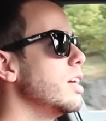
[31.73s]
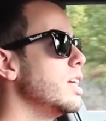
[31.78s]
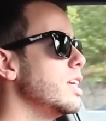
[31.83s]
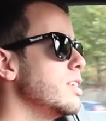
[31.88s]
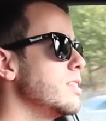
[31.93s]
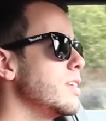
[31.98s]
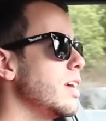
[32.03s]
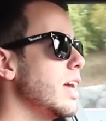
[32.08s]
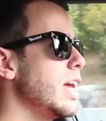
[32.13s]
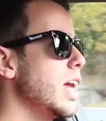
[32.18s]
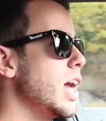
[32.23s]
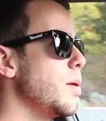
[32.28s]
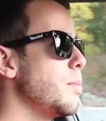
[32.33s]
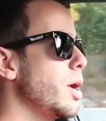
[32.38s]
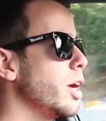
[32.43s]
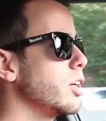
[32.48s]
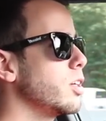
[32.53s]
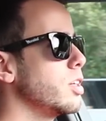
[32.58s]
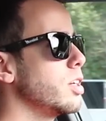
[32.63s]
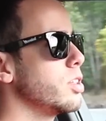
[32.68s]
is, am
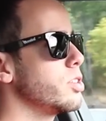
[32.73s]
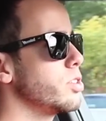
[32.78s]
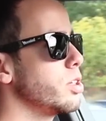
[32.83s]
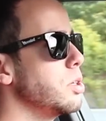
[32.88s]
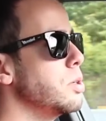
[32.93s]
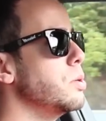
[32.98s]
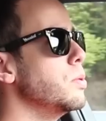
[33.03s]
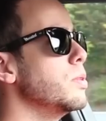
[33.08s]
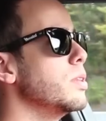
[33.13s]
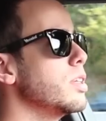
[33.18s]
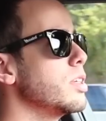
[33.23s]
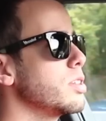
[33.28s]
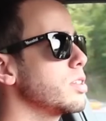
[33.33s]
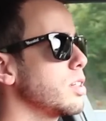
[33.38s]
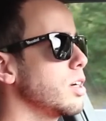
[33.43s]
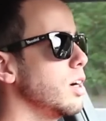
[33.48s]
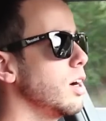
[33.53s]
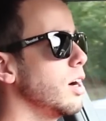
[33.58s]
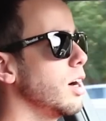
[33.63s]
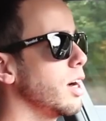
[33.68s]
I gonna tune this
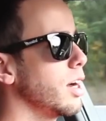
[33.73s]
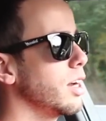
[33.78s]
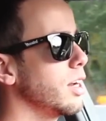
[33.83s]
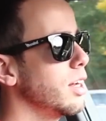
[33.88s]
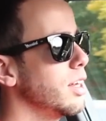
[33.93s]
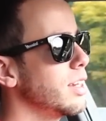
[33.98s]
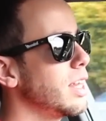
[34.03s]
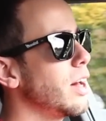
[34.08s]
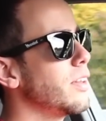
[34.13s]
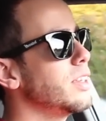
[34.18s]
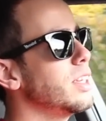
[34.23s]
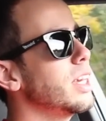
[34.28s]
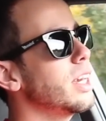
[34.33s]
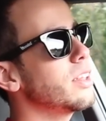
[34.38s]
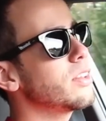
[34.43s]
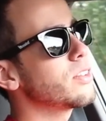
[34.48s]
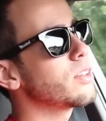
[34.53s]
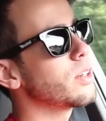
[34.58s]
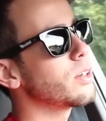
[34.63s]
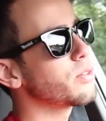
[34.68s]
car? Now the
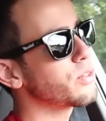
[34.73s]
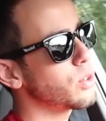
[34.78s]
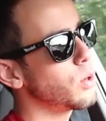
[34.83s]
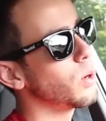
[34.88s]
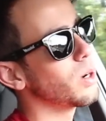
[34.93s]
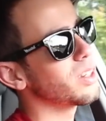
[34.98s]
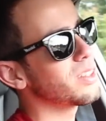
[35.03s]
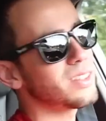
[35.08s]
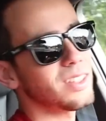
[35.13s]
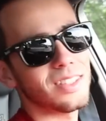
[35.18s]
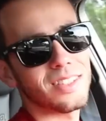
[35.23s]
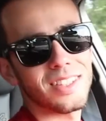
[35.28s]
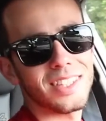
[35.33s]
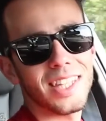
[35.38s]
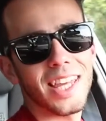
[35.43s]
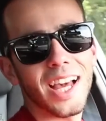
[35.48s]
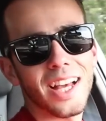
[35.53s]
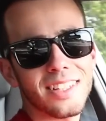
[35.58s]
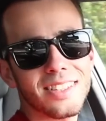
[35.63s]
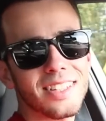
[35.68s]
answer, of course, is
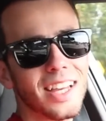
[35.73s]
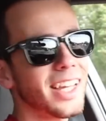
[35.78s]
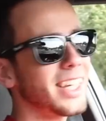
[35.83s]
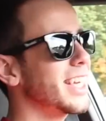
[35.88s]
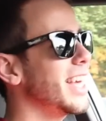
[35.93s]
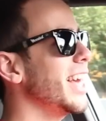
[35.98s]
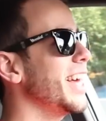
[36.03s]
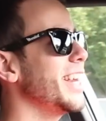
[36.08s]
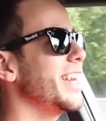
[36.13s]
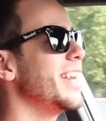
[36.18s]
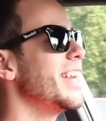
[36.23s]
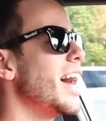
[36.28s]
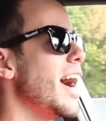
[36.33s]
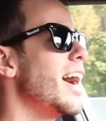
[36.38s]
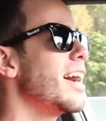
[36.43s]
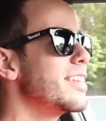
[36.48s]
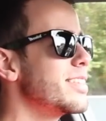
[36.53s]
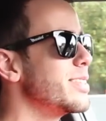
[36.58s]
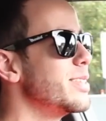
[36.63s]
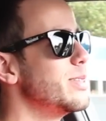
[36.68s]
yes. I can't
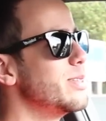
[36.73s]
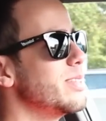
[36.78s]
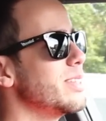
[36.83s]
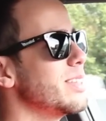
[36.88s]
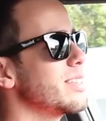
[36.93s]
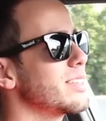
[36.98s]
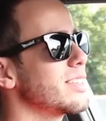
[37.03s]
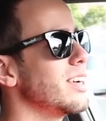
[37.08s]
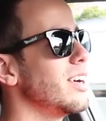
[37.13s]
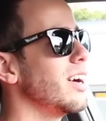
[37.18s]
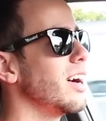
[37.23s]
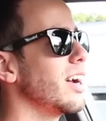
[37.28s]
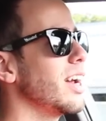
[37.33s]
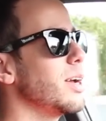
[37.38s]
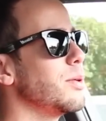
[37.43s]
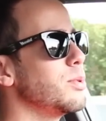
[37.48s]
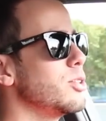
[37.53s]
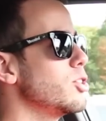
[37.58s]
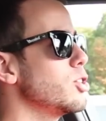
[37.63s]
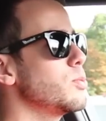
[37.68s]
not tune this car.
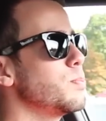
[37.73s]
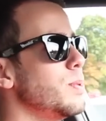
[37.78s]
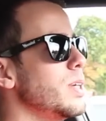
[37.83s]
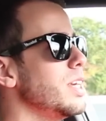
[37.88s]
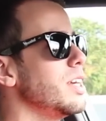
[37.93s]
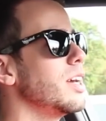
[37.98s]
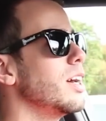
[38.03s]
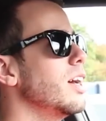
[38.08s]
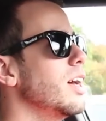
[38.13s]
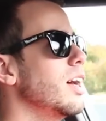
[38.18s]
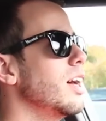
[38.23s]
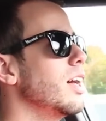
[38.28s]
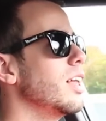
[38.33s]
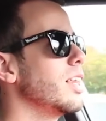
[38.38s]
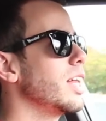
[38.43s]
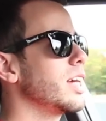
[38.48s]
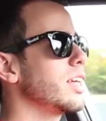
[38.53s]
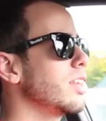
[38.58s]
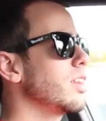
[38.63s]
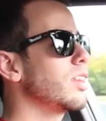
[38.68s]
It would just be
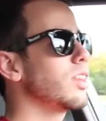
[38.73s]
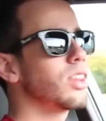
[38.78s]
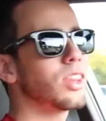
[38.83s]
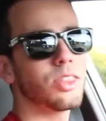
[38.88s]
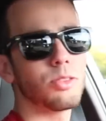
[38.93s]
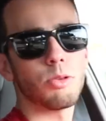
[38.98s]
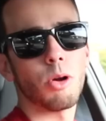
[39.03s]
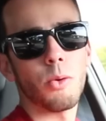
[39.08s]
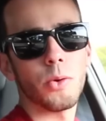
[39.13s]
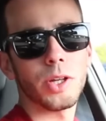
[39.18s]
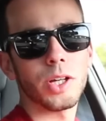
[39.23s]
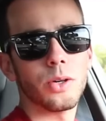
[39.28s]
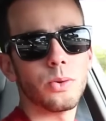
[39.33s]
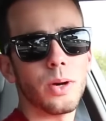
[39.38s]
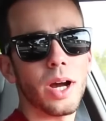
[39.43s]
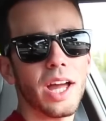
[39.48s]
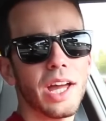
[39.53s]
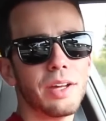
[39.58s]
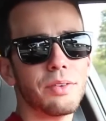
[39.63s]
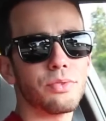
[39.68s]
like throwing
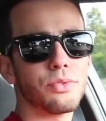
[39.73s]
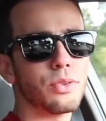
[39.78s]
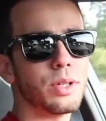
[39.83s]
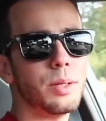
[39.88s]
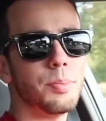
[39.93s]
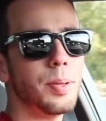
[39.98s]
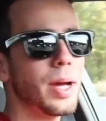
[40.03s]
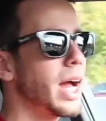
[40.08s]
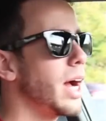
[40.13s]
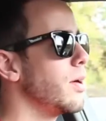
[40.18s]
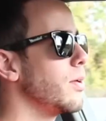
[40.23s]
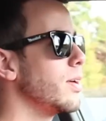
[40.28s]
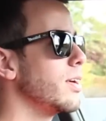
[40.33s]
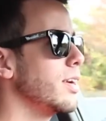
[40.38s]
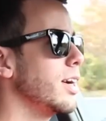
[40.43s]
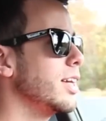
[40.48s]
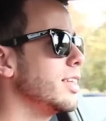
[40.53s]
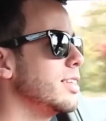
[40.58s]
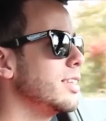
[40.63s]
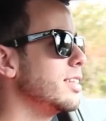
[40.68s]
away free power.
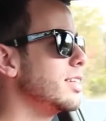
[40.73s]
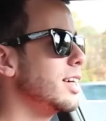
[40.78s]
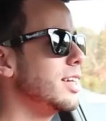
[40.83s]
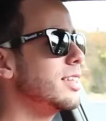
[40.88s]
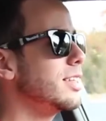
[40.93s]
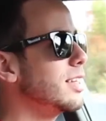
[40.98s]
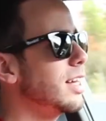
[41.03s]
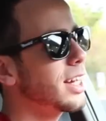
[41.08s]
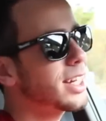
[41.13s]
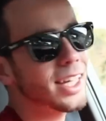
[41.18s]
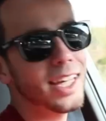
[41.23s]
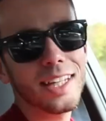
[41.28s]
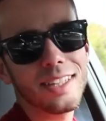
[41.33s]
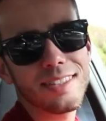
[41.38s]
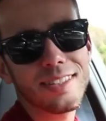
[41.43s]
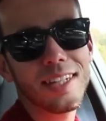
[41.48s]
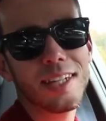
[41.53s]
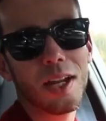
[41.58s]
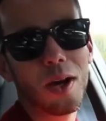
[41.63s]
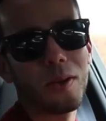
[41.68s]
I can't
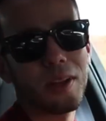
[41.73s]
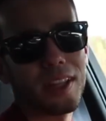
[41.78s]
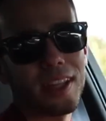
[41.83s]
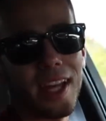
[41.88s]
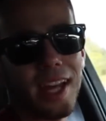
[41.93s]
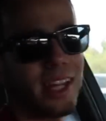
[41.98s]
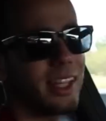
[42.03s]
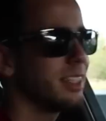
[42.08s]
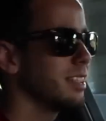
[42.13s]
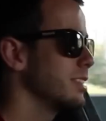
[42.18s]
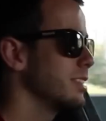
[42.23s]
say no to that.